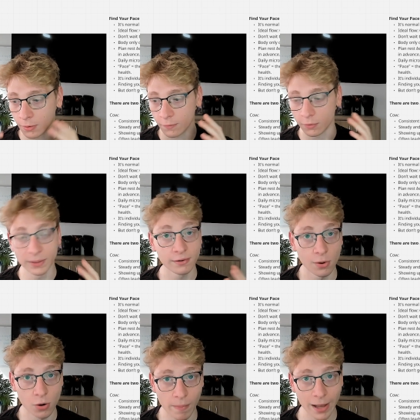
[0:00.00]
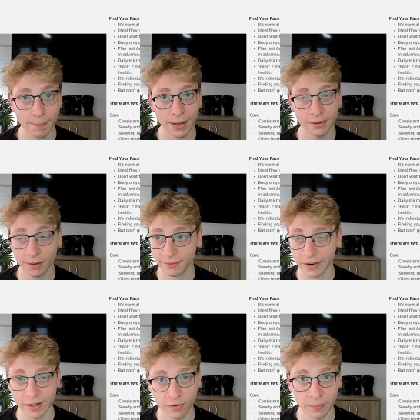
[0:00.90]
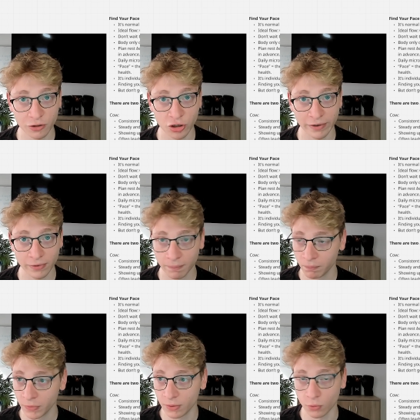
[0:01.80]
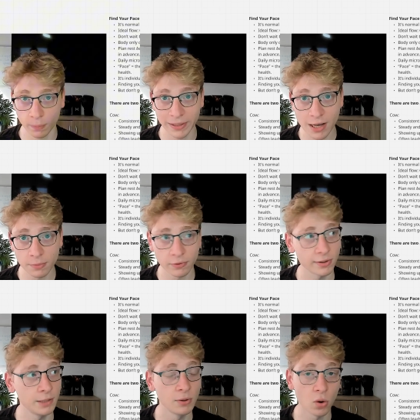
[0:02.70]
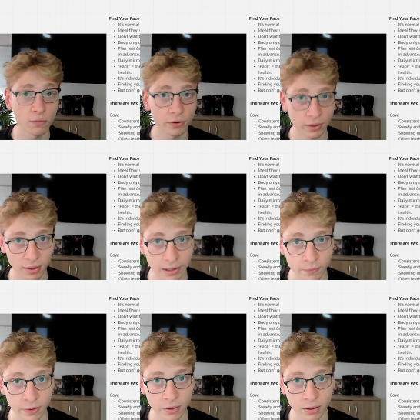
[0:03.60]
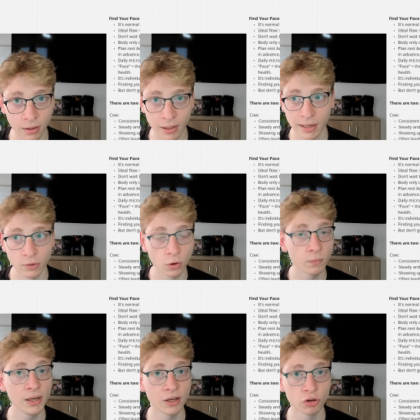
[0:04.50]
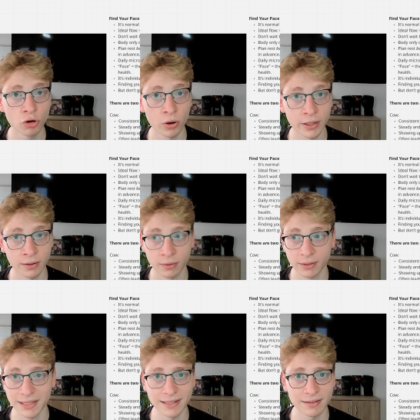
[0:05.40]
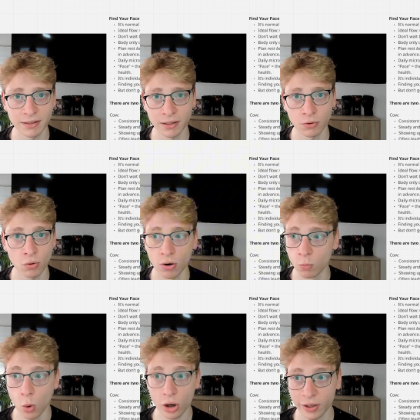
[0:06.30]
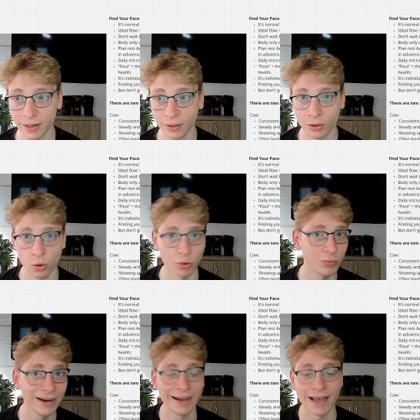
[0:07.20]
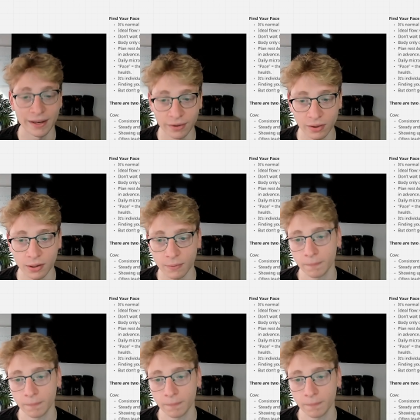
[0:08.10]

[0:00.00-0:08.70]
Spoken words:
For me, it's lower back pain, tightness in my chest, not being able to sleep and overthinking everything, and not really enjoying eating or working or really anything.